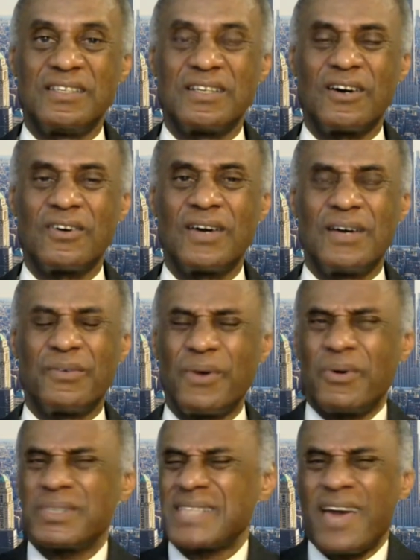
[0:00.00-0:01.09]
What
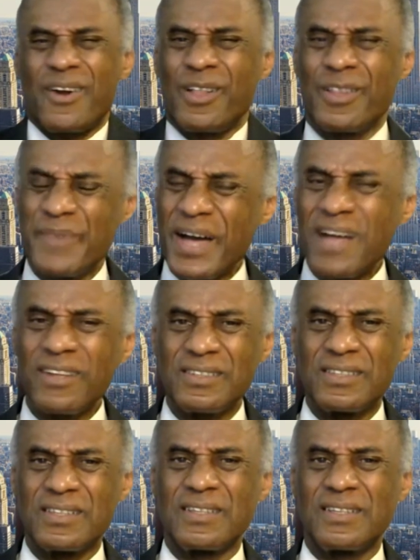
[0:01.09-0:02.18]
was that all about?
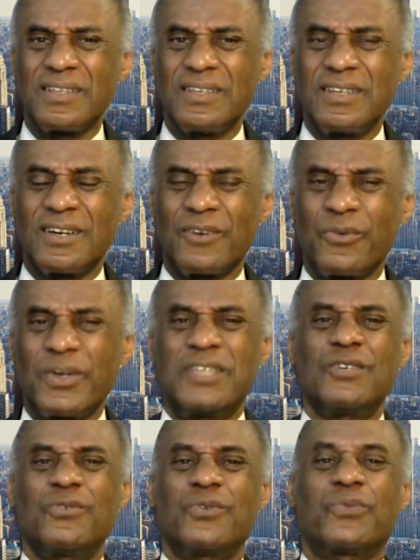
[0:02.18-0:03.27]

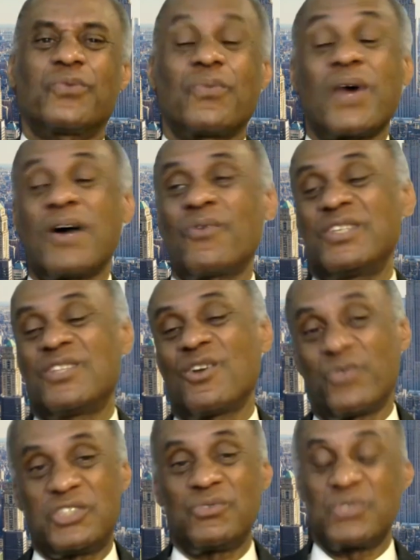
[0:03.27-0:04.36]
Well, we know
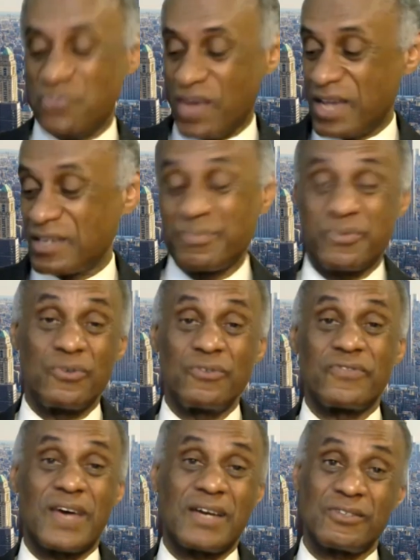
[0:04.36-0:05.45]
what she was trying to prove.
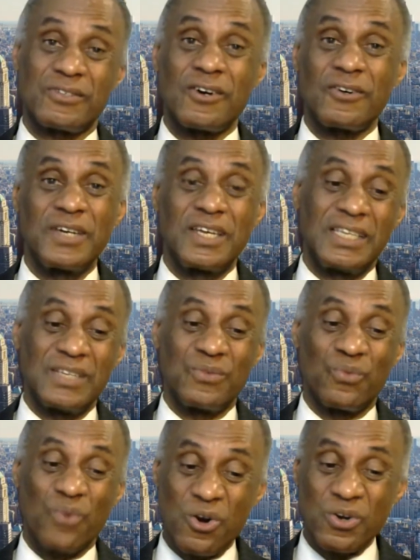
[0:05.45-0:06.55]
I don't know. It
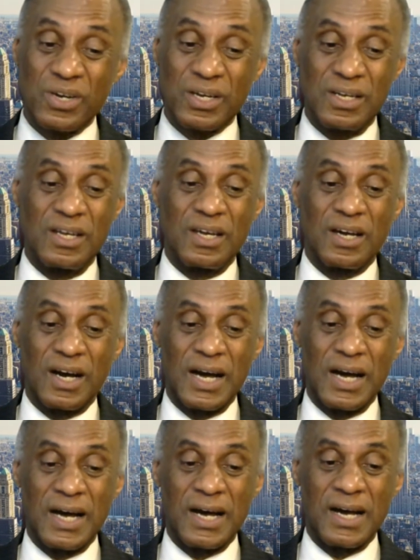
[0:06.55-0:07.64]
didn't work.
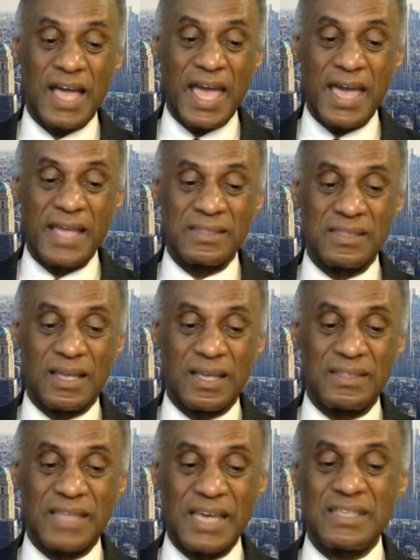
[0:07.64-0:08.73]
And
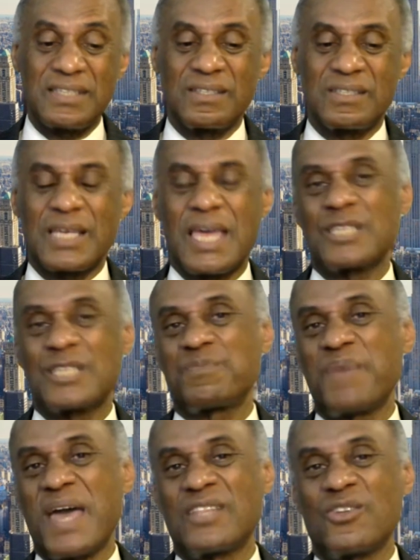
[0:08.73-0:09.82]
they didn't
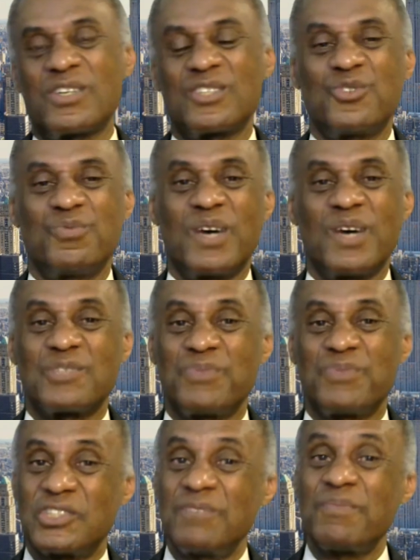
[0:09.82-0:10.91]
expand on it too much,
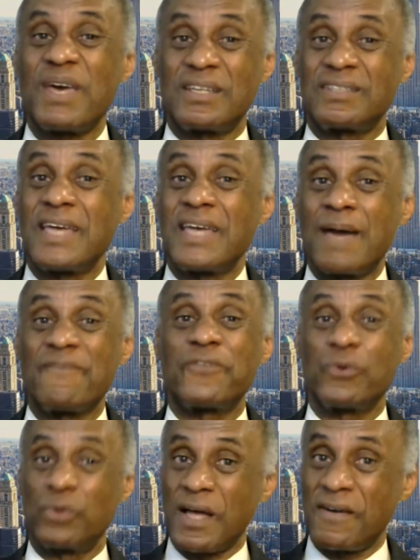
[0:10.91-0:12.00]
but she made a damn
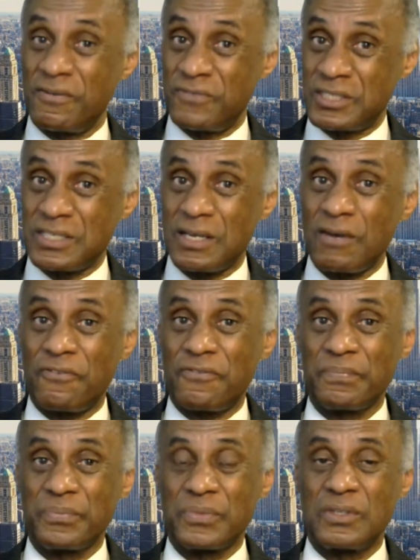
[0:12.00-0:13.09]
fool out of herself,